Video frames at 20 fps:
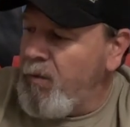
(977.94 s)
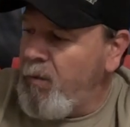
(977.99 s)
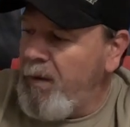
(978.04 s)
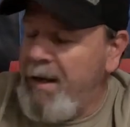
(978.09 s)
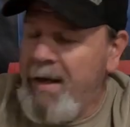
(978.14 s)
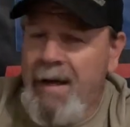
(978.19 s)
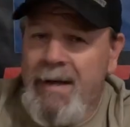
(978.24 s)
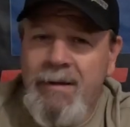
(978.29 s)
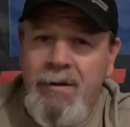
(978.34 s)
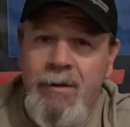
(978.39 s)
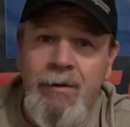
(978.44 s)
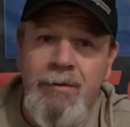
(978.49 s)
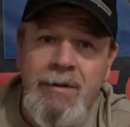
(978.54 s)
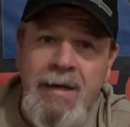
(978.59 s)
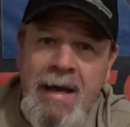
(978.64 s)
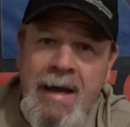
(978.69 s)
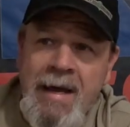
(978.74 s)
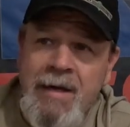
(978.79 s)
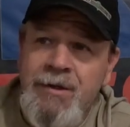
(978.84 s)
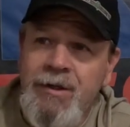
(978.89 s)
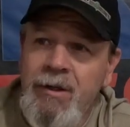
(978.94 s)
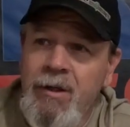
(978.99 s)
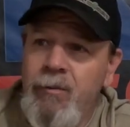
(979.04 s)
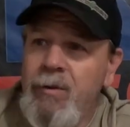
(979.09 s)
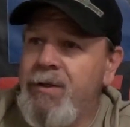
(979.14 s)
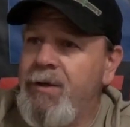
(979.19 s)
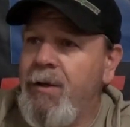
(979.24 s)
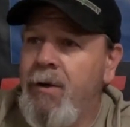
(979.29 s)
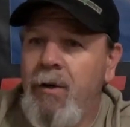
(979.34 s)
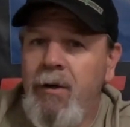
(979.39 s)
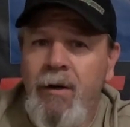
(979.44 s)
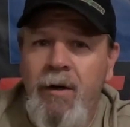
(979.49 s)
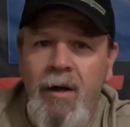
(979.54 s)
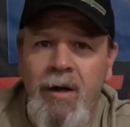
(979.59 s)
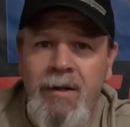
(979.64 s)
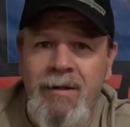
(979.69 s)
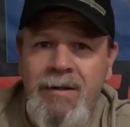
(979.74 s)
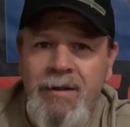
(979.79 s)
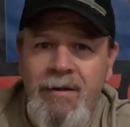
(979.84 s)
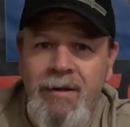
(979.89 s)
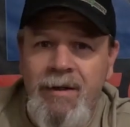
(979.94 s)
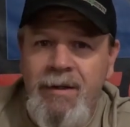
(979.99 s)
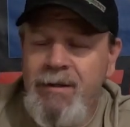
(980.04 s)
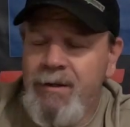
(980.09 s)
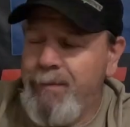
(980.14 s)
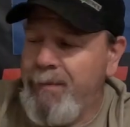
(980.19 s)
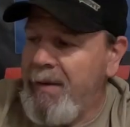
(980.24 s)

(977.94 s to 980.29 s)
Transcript: we got those. Actually was turned on to these